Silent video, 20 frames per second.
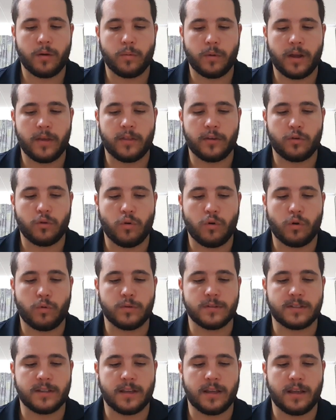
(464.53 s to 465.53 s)
where the talk
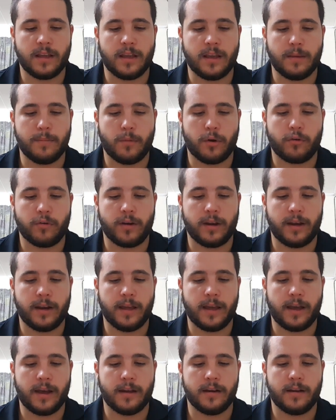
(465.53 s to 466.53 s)
was immoderately
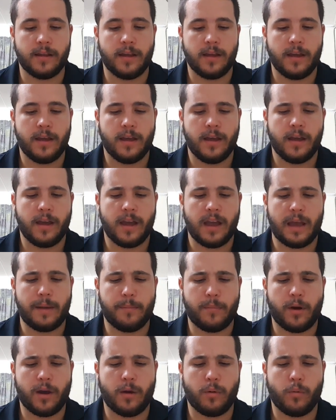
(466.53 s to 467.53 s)
loud,
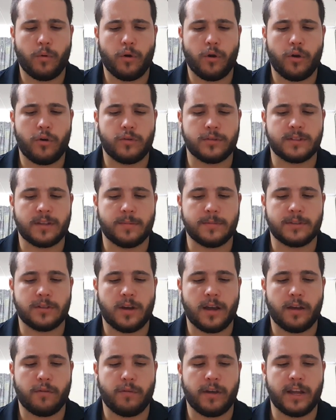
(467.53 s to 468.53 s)
and by a word or some
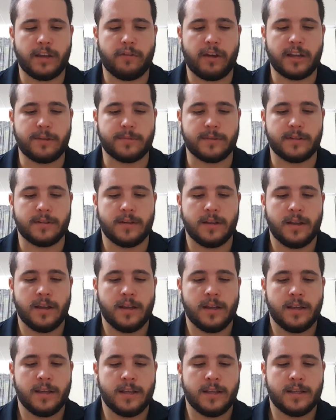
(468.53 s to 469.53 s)
slight rearrangement,
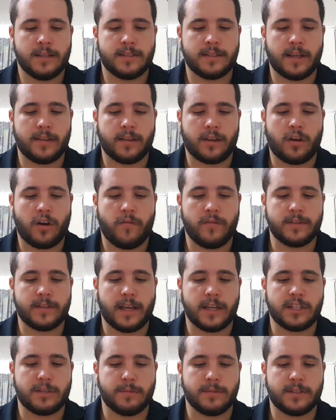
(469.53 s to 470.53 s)
set the
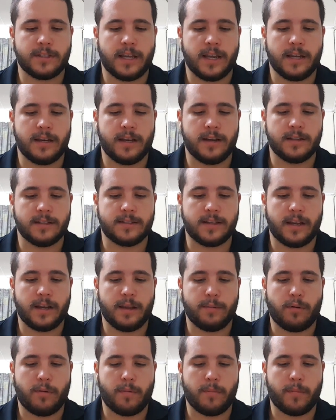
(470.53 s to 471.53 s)
conversation scene in a
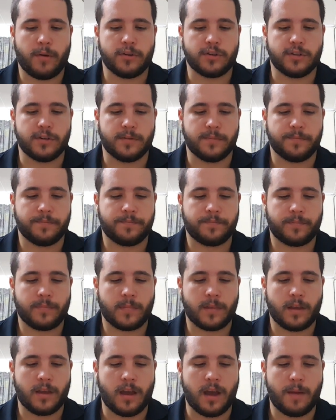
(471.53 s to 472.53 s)
steady motion.
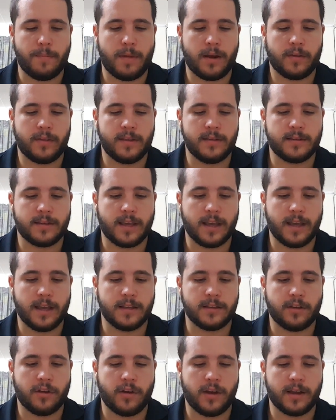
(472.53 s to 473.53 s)
Among these
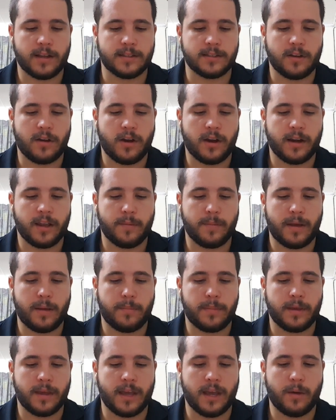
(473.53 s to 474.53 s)
cares, her anxiety
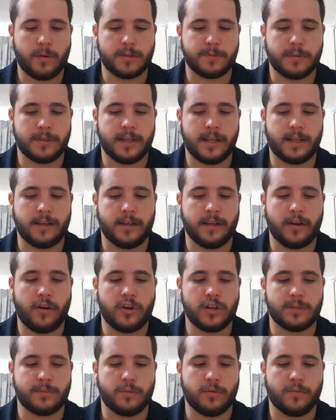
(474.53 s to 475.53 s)
about Pierre was particularly
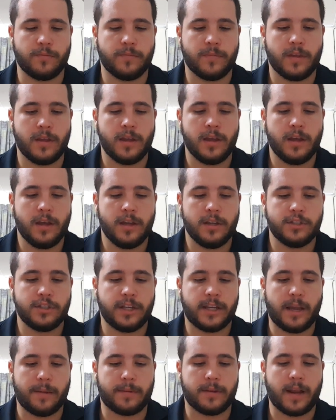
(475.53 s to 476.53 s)
noticeable.
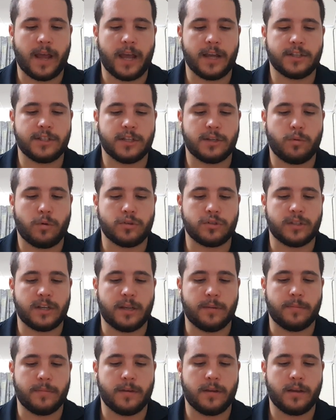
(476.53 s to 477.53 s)
She kept an anxious watch on
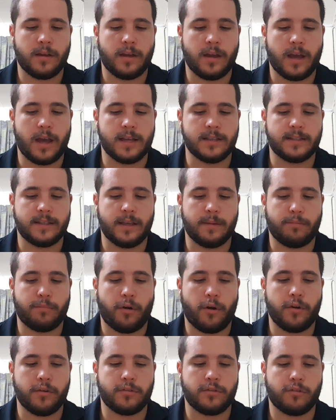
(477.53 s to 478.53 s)
him as he
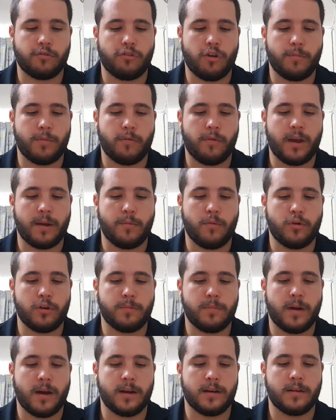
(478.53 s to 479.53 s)
approached a group around
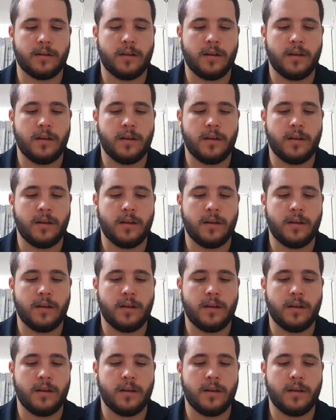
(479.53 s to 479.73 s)
Watermark,